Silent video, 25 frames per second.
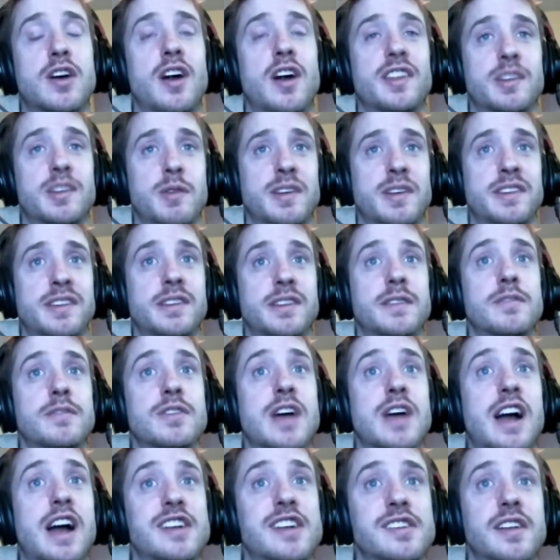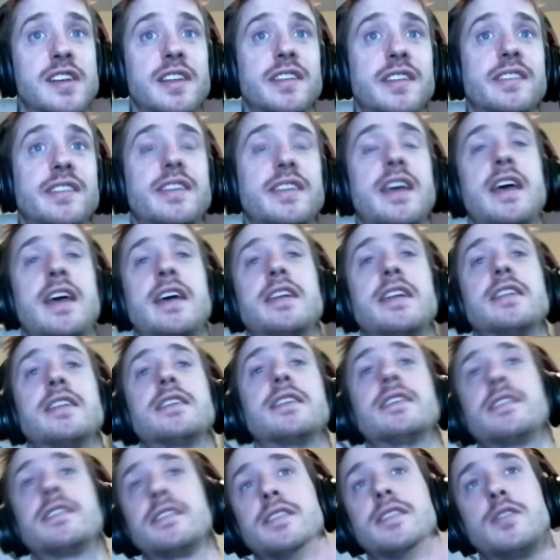consequences of your actions and
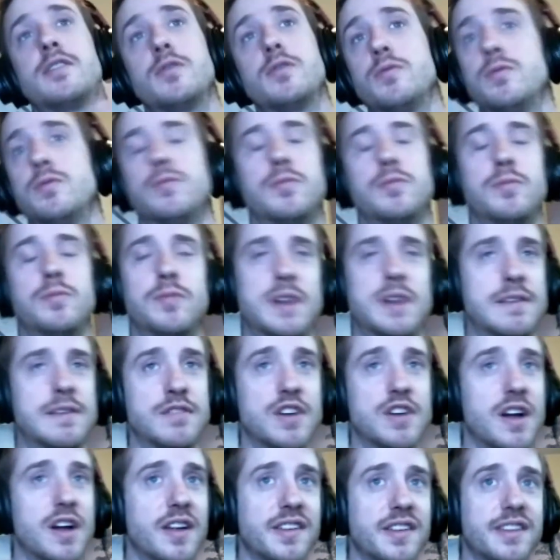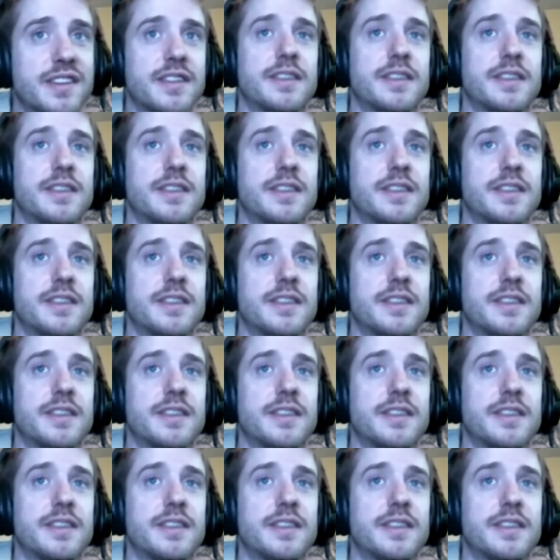whatever else.